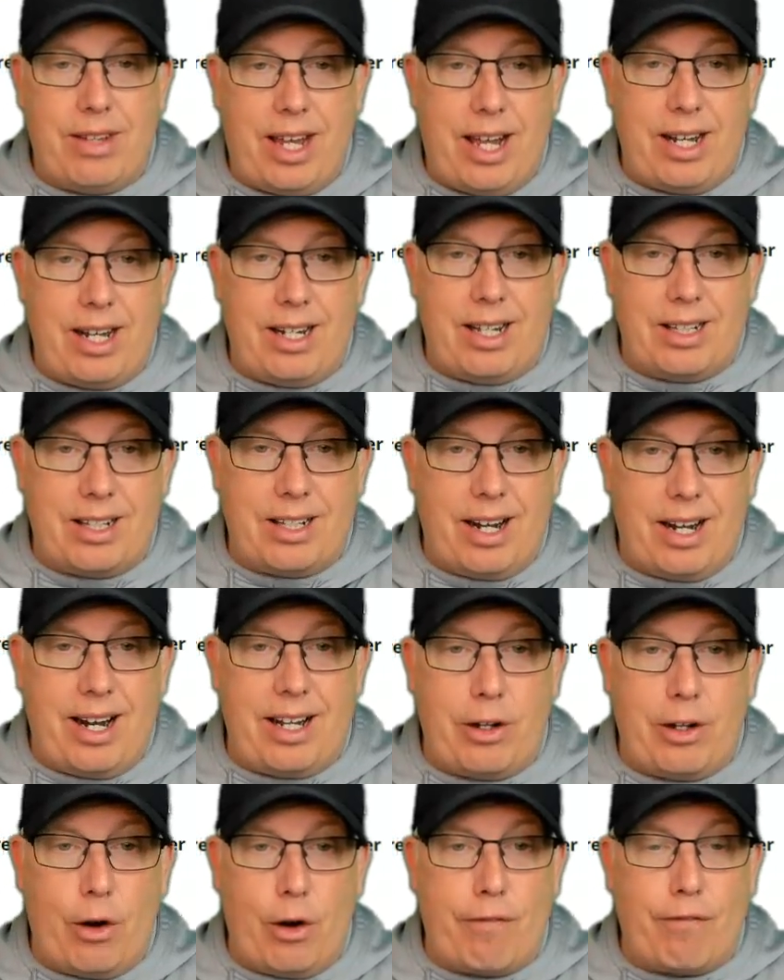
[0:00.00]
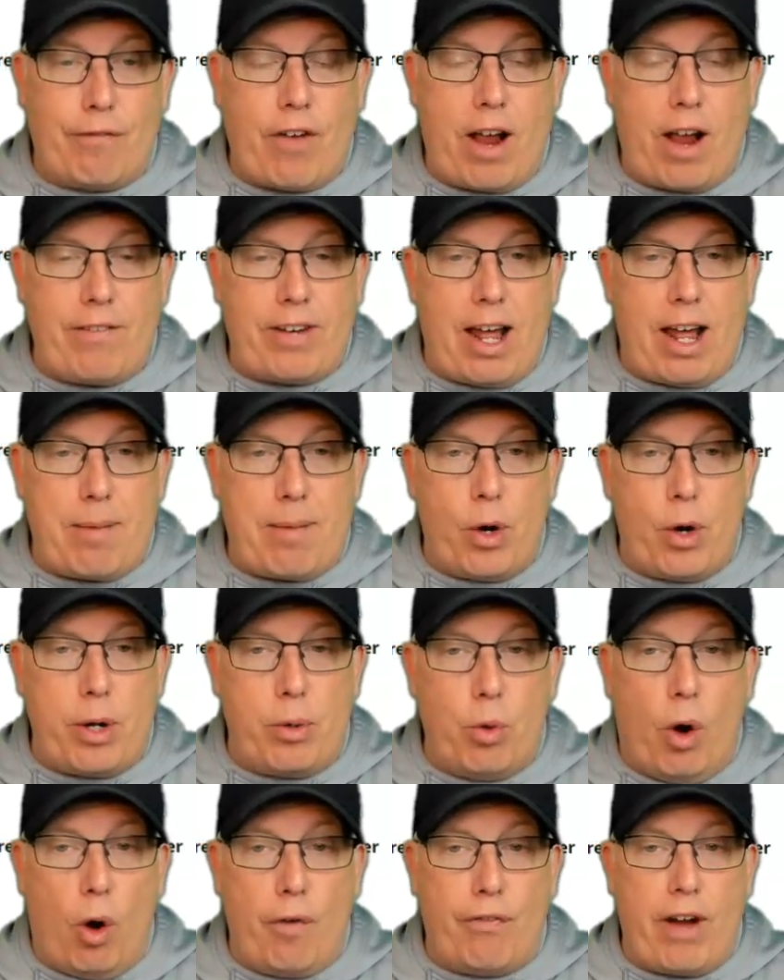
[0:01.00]
And tonight they're a
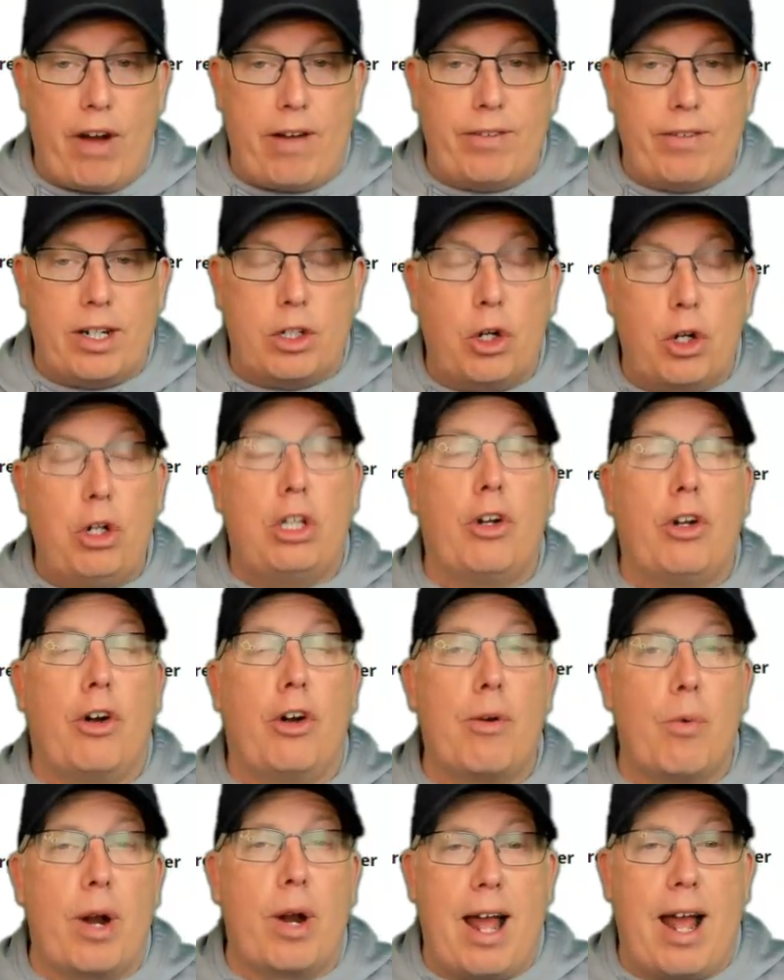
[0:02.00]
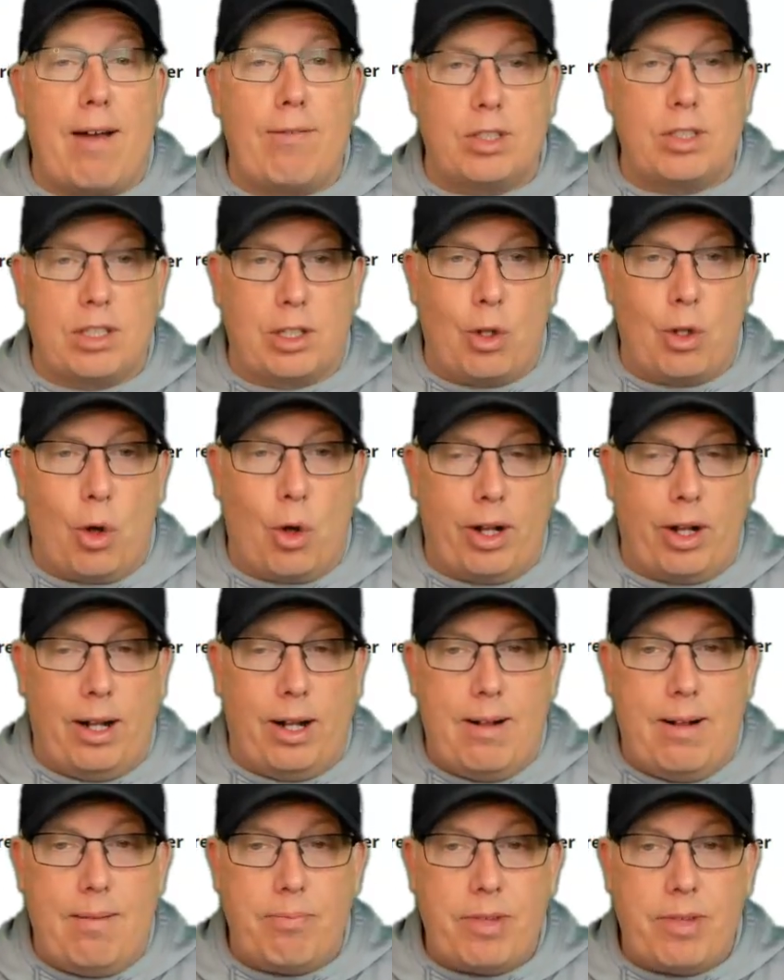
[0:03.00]
5.5-point road favorite. 231.5 is the
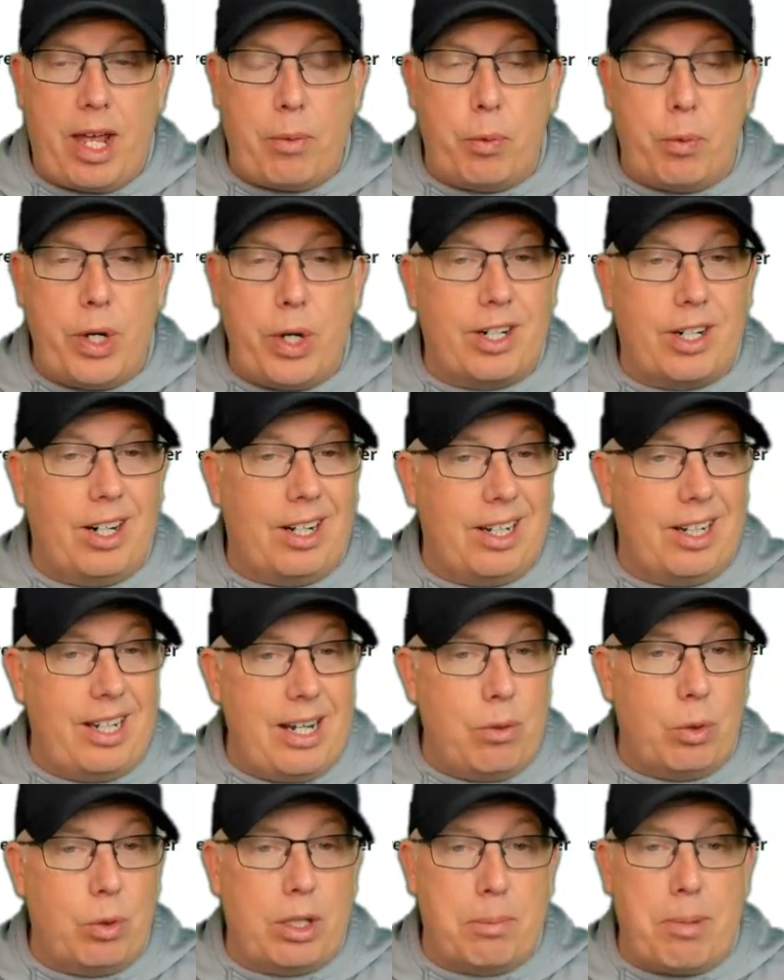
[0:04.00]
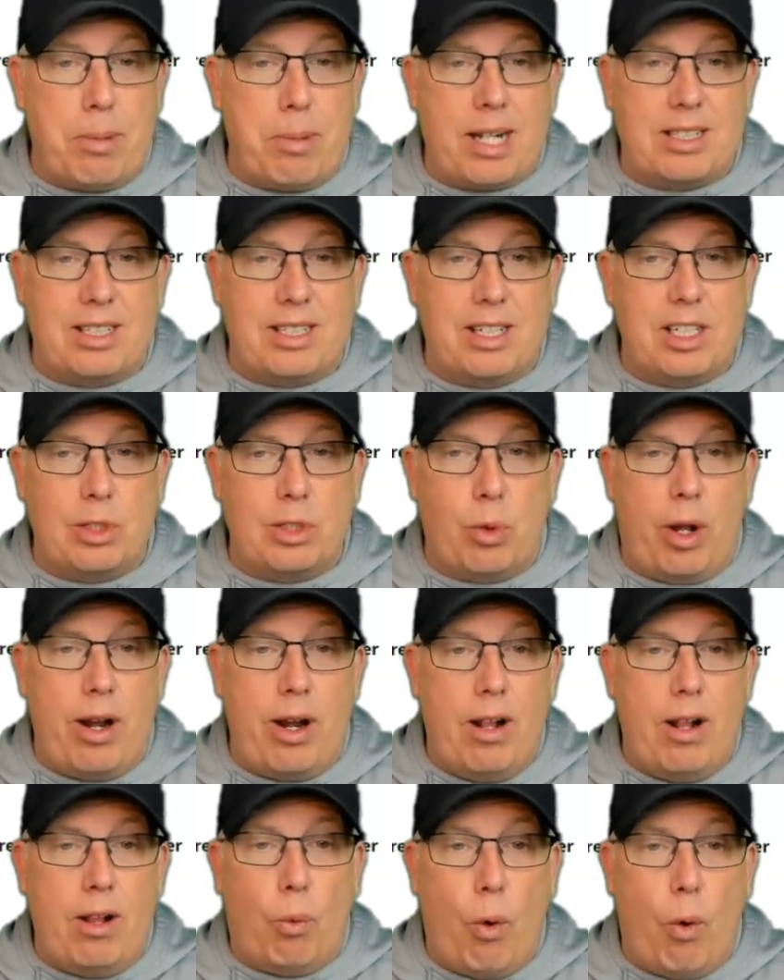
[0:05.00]
total. And we're going to lean with the Bucks in this one.
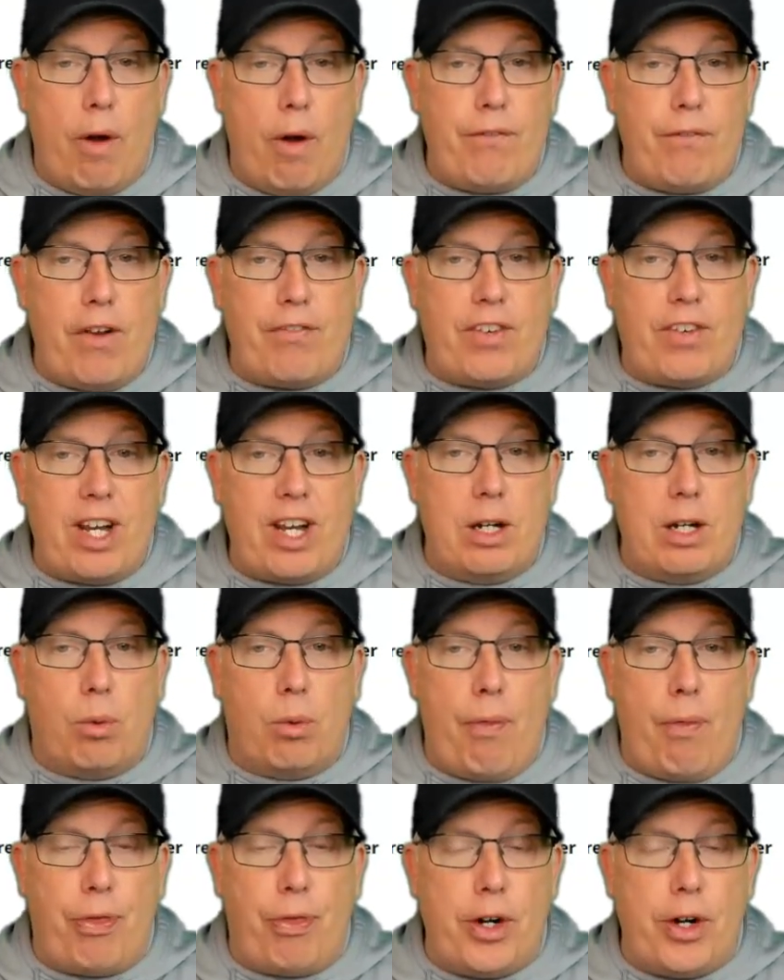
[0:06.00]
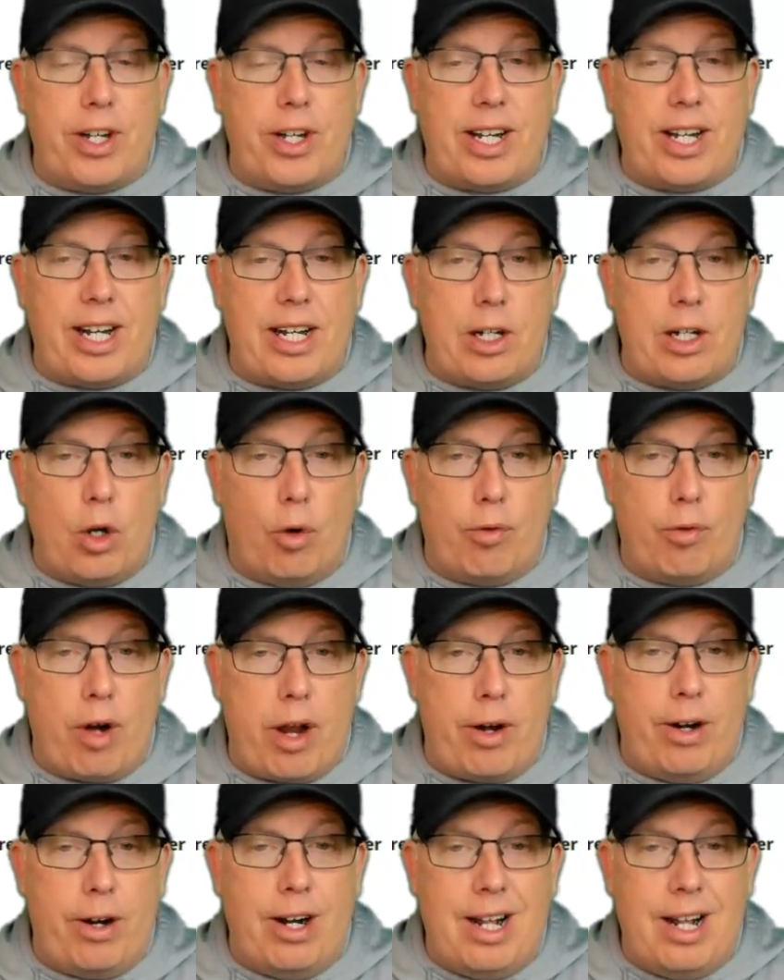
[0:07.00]
115-113, the
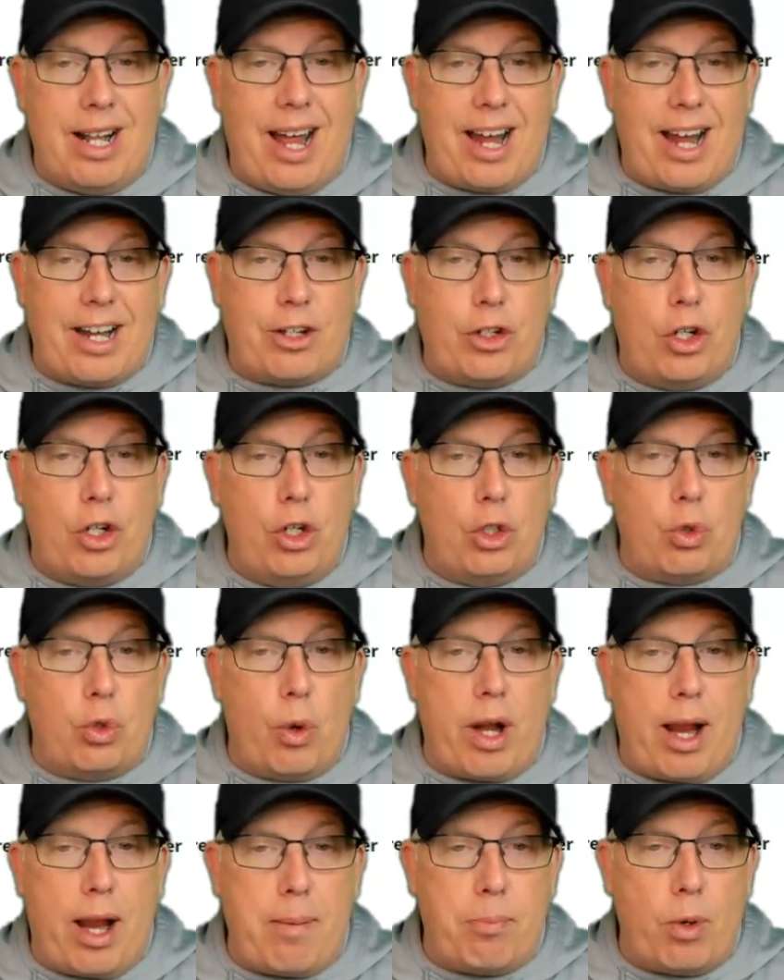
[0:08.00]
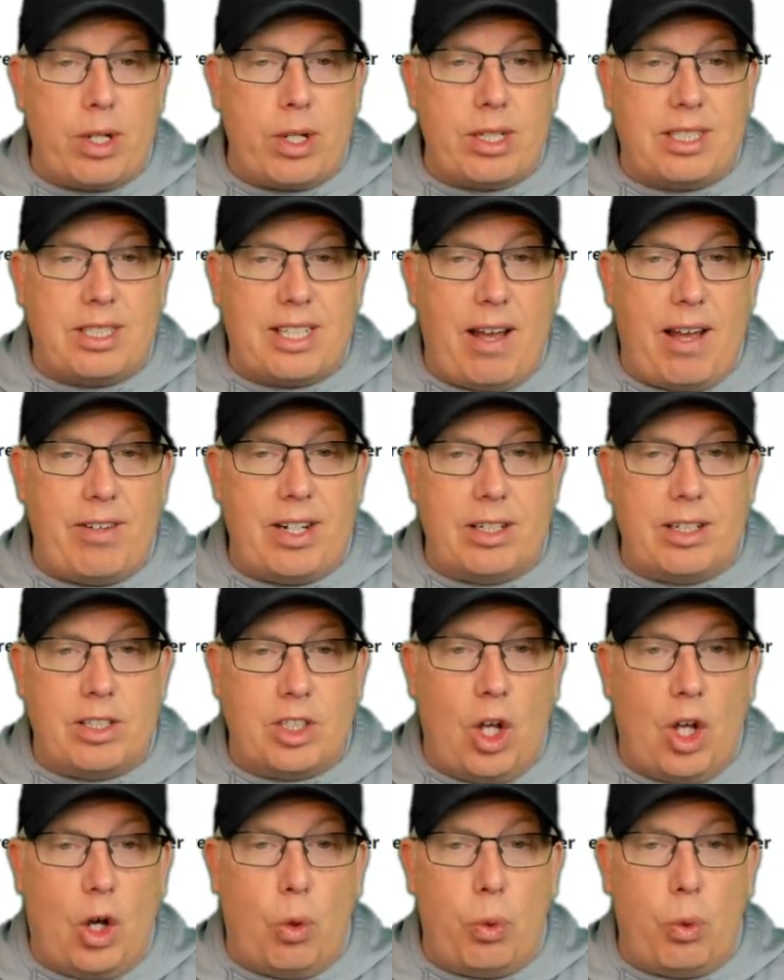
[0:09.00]
over-under at 228.7.
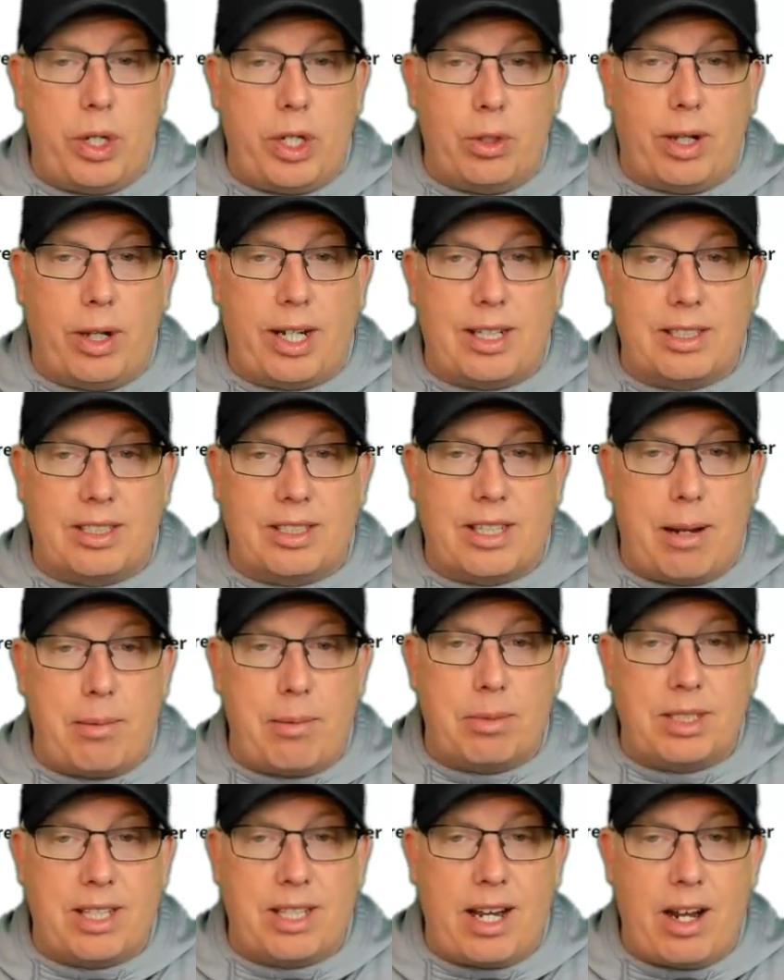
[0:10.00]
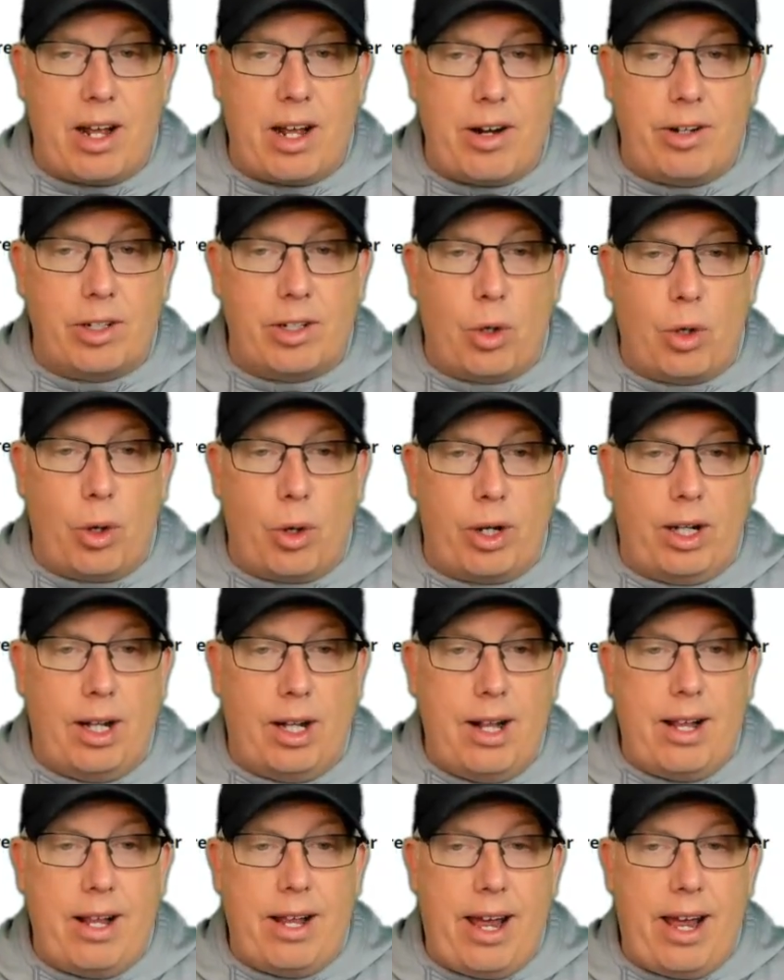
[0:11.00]
So we do like this game to stay under the total.